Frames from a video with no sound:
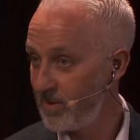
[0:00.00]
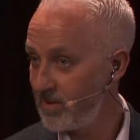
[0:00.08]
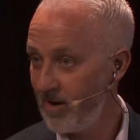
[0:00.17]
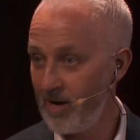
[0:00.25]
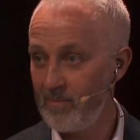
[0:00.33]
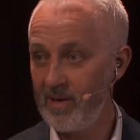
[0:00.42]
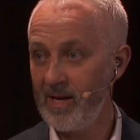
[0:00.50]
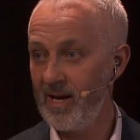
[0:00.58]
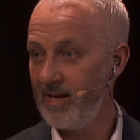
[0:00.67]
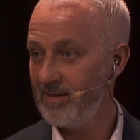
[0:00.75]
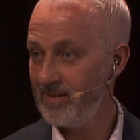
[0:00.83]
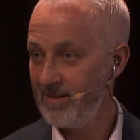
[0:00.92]
time
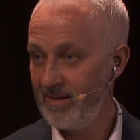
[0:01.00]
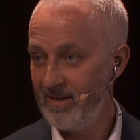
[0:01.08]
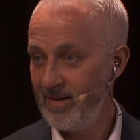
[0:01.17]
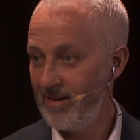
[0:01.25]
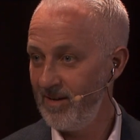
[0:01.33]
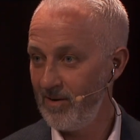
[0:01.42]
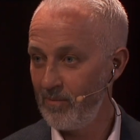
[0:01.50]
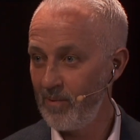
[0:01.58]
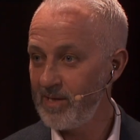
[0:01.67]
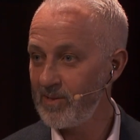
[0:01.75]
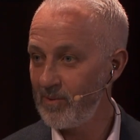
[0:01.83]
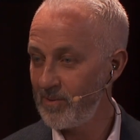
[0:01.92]
regained,
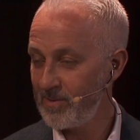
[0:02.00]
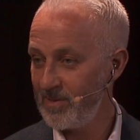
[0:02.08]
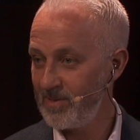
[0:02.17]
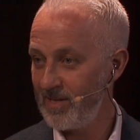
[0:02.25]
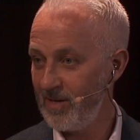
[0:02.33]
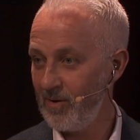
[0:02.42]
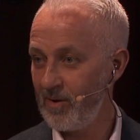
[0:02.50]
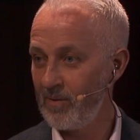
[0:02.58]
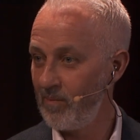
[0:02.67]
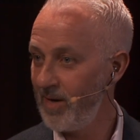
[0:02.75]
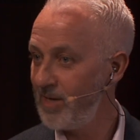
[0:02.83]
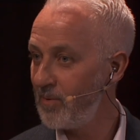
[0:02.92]
resources that you
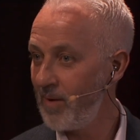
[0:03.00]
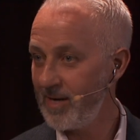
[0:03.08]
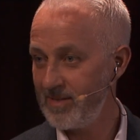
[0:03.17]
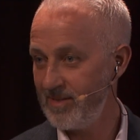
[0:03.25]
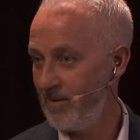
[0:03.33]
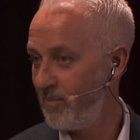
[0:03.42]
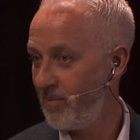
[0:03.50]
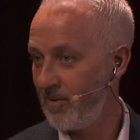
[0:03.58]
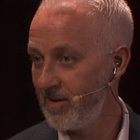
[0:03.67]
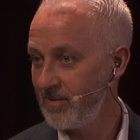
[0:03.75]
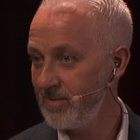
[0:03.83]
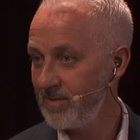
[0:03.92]
can redirect
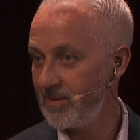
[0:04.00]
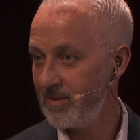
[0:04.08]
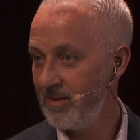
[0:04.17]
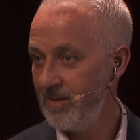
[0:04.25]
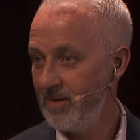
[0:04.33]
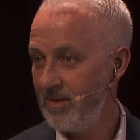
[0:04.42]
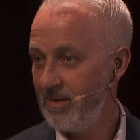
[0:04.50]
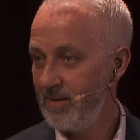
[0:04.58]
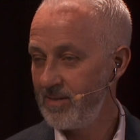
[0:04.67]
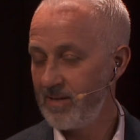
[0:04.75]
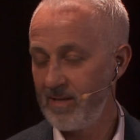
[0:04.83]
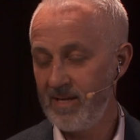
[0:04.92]
somewhere else.
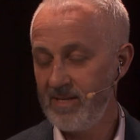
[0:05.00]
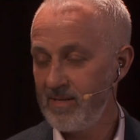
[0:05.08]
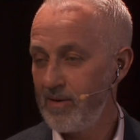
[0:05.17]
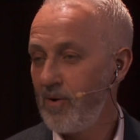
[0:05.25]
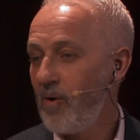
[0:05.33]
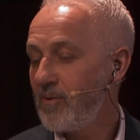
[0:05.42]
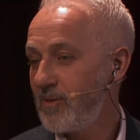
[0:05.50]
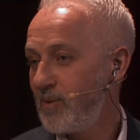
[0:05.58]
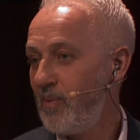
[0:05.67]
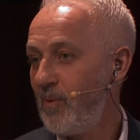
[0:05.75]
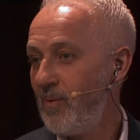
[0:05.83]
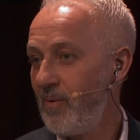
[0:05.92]
So these are not
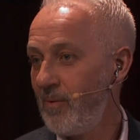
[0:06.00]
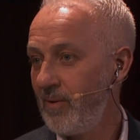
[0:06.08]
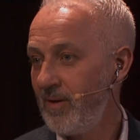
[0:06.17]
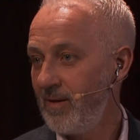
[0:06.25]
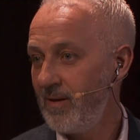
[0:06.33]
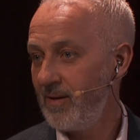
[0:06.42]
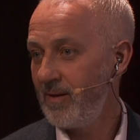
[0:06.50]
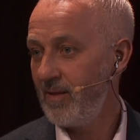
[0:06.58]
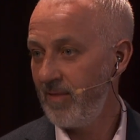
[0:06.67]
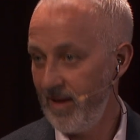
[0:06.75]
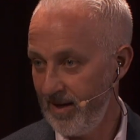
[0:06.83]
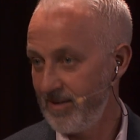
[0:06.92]
small
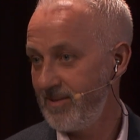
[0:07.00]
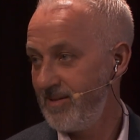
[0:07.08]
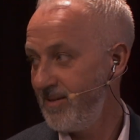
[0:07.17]
things